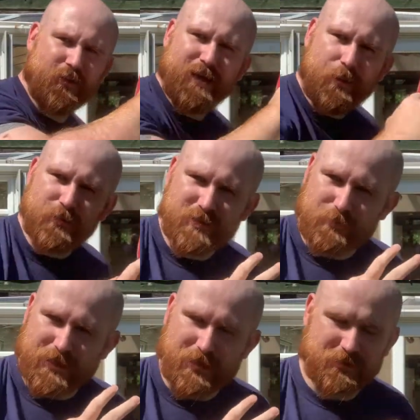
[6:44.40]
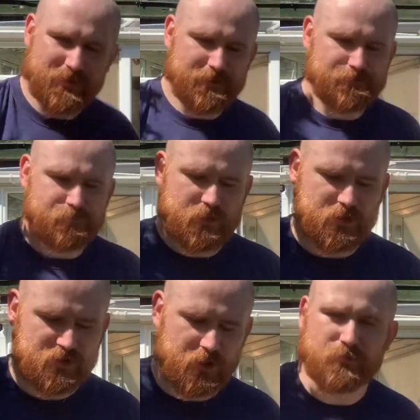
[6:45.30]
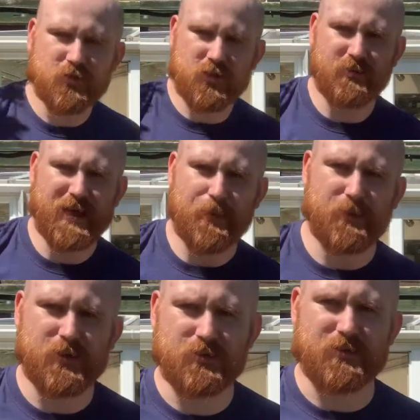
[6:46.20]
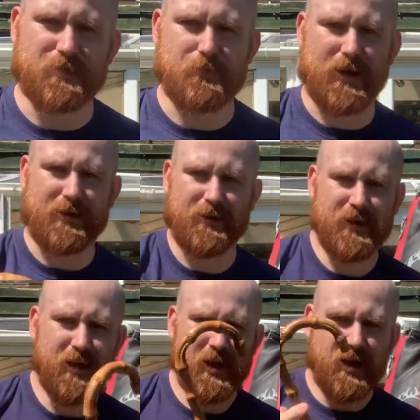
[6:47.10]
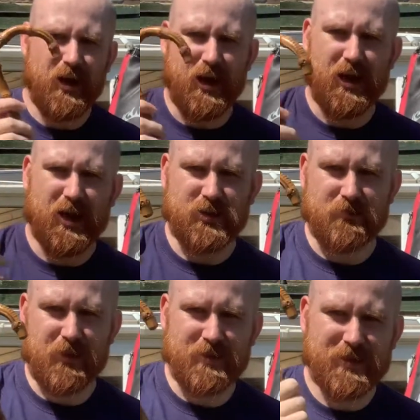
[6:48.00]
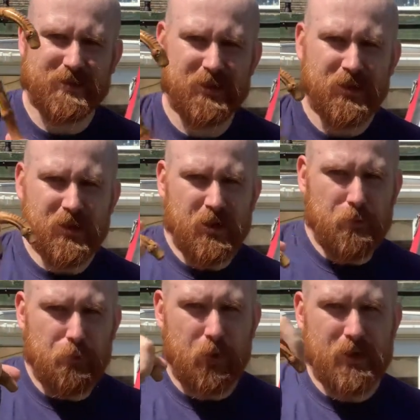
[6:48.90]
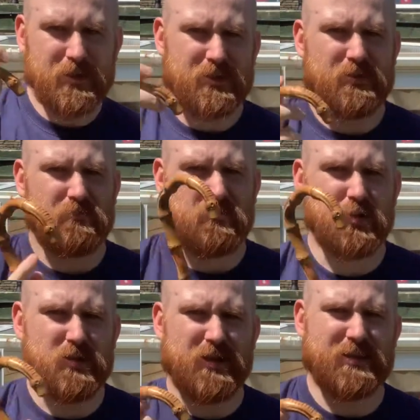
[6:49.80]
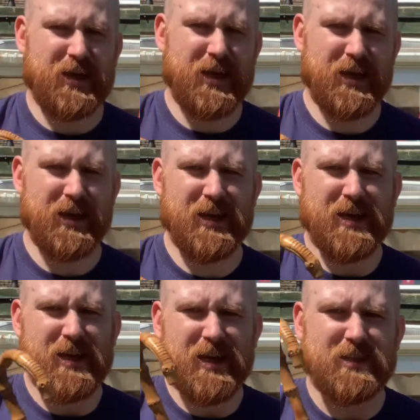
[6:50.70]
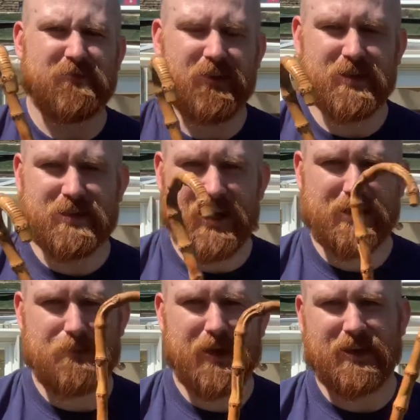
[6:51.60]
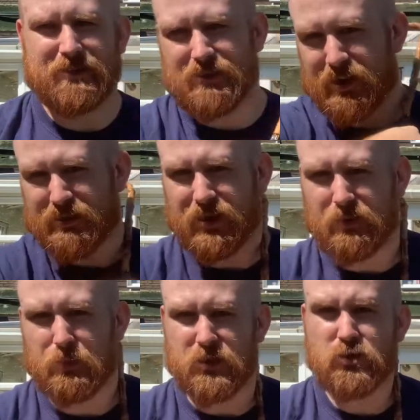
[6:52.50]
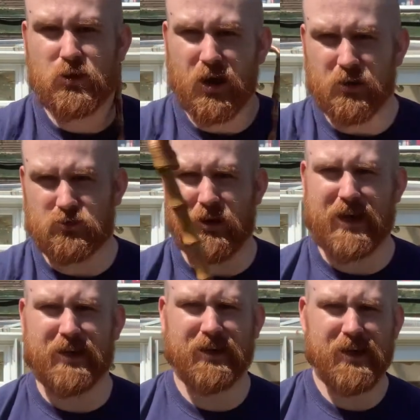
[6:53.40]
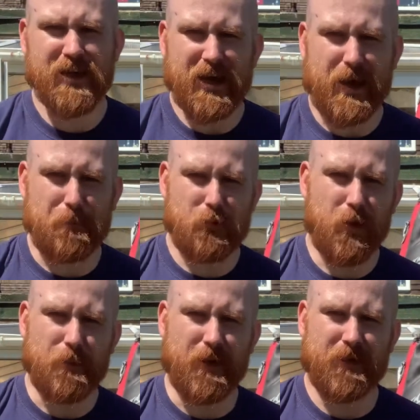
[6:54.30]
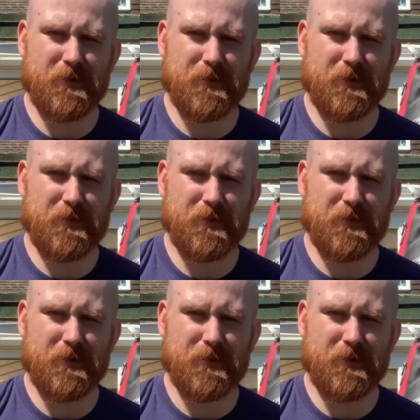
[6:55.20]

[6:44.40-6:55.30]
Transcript: gap with something else. So just to recap on the use of the umbrella, I largely find this pointless, useless. It's fun as an academic exercise, but you can't drag a proper